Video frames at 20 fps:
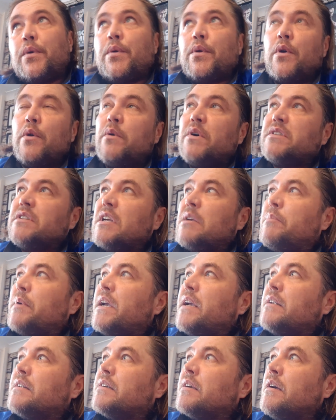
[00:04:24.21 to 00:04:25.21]
who was it he
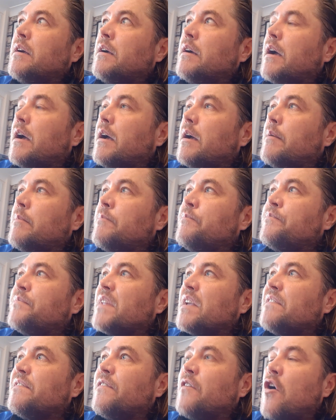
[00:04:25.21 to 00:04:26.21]
beat?
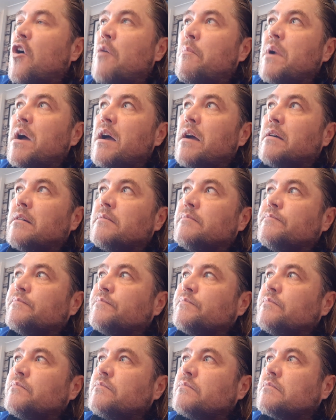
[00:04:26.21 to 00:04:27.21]
Former
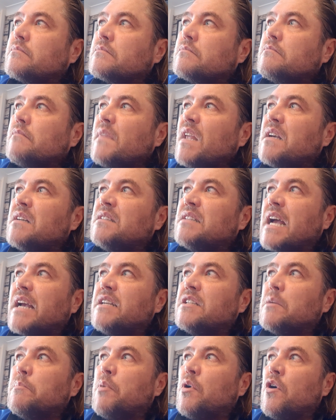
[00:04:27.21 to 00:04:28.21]

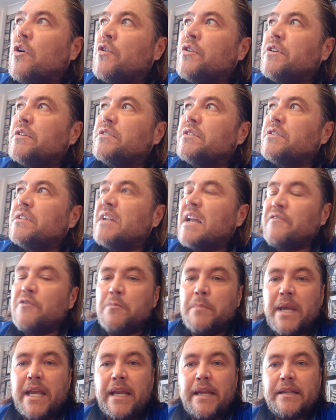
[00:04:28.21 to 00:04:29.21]
Sykes opponent, Neville
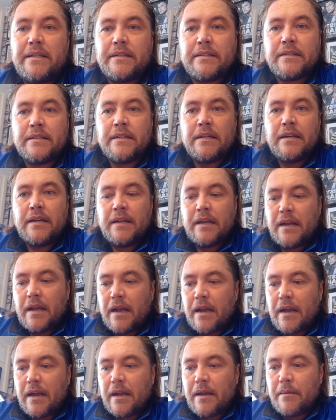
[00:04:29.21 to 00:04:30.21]
Mead,
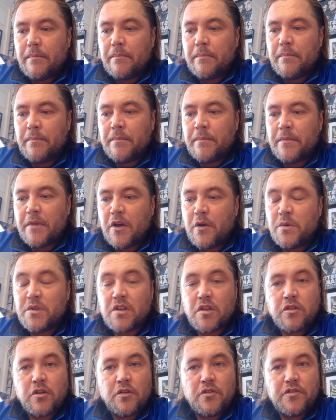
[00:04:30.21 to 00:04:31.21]
who
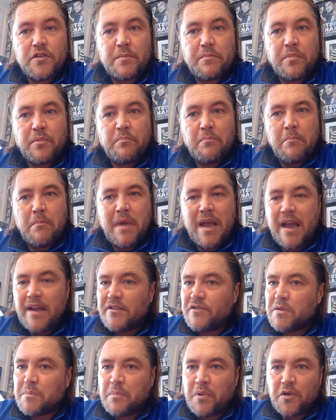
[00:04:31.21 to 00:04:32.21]
was a thunderous,
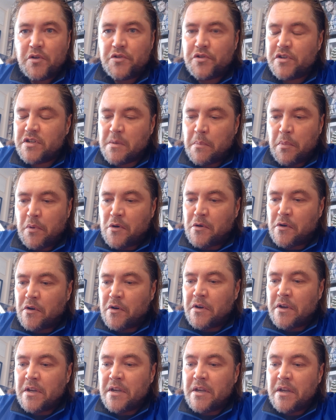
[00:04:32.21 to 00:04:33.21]
murderous puncher as a pro.